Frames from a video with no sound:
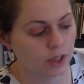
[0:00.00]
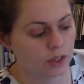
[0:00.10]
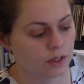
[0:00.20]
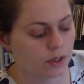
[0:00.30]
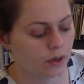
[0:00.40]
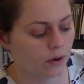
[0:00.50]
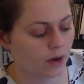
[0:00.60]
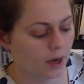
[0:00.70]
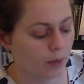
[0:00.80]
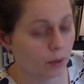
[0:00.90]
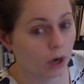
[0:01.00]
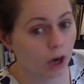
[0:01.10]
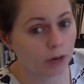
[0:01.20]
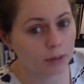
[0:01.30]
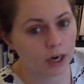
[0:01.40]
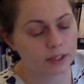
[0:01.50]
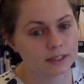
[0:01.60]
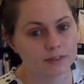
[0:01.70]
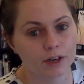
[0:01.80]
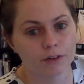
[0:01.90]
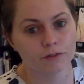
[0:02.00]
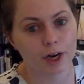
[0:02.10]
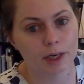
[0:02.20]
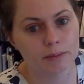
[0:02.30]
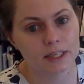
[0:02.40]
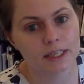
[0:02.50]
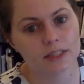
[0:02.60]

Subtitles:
So we're all products of our environment,